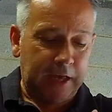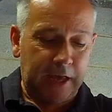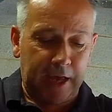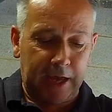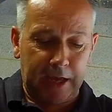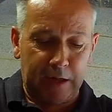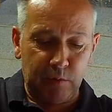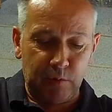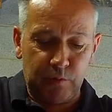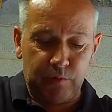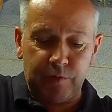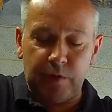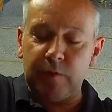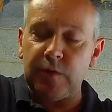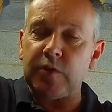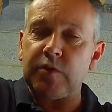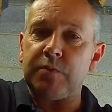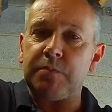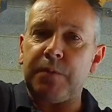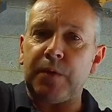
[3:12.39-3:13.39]
And also
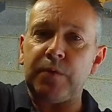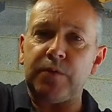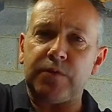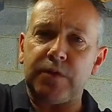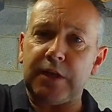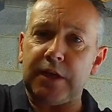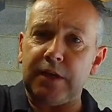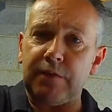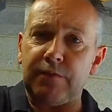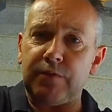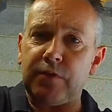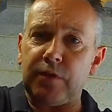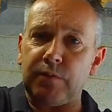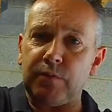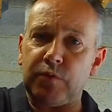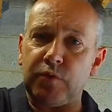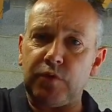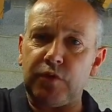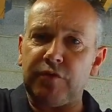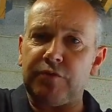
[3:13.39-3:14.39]
it's supposed to give some
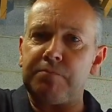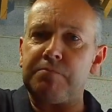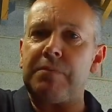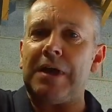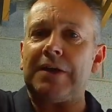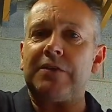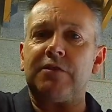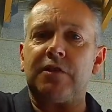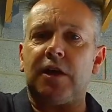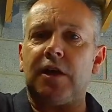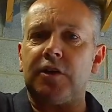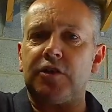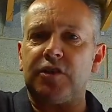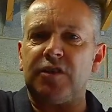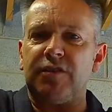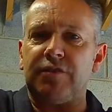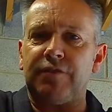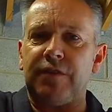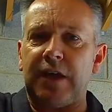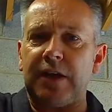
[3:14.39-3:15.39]
sort of
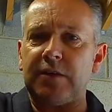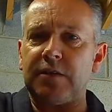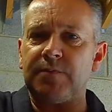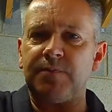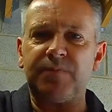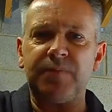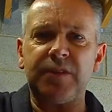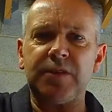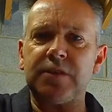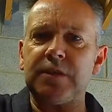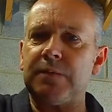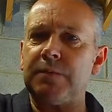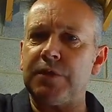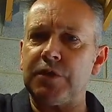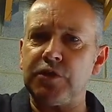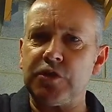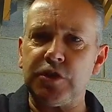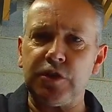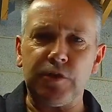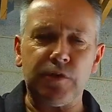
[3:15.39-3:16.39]
massaging effect, similar
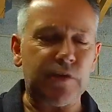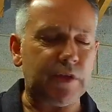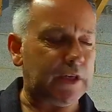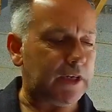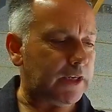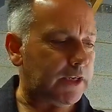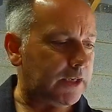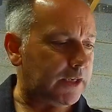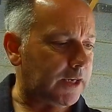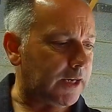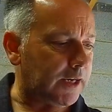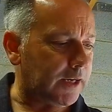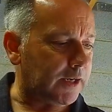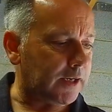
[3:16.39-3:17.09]
to the